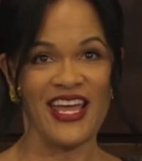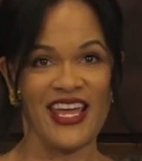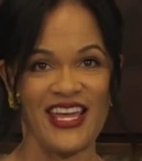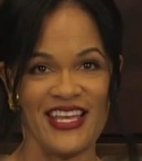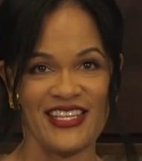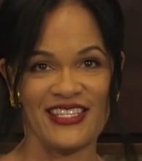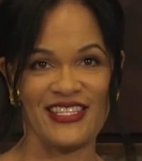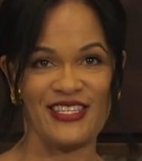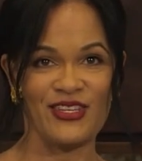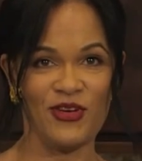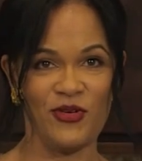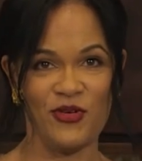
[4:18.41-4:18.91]

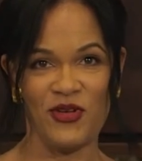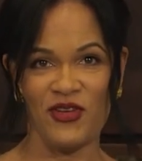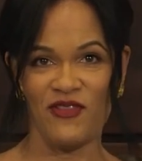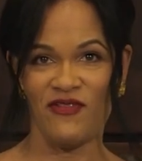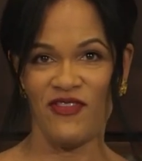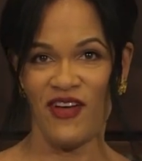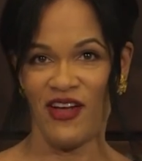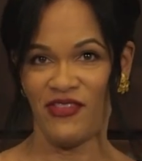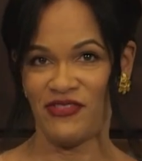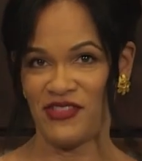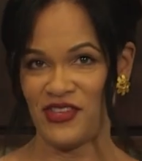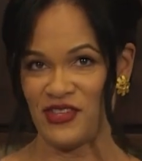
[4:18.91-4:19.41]
And so he
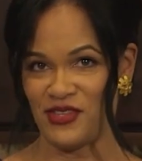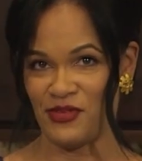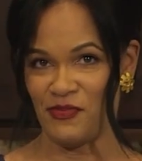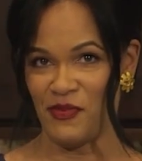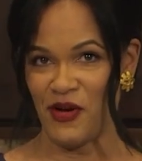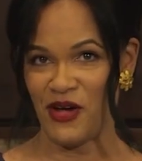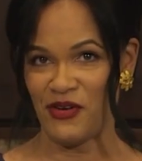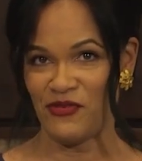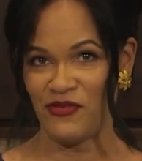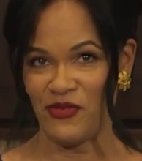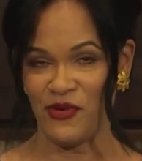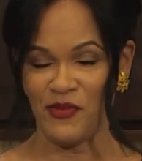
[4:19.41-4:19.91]
found this
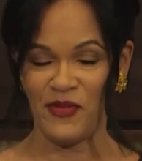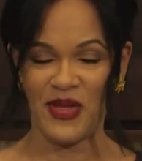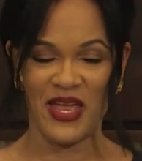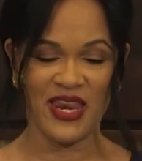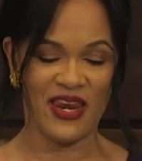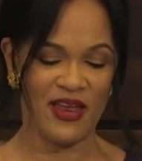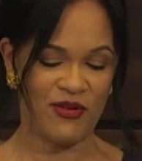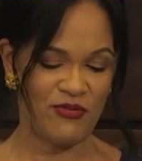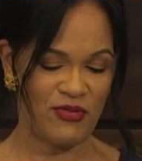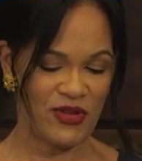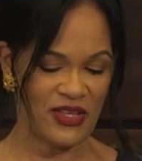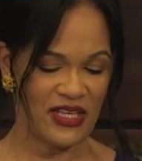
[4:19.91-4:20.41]
mug for me
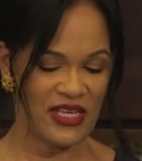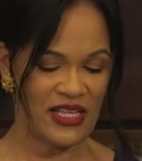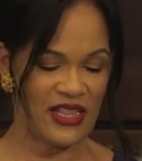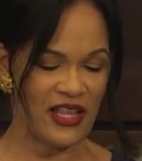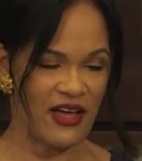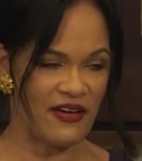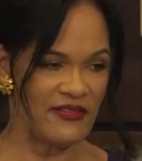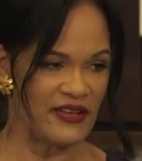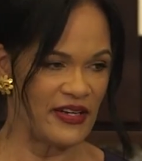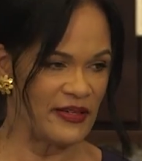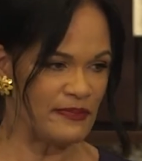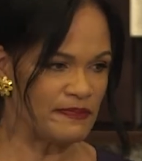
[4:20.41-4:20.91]
and I really
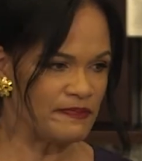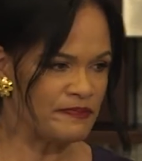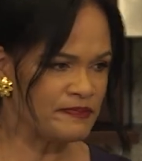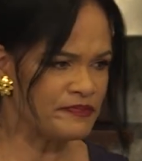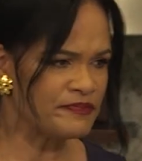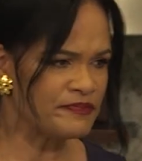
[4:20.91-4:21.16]
love it.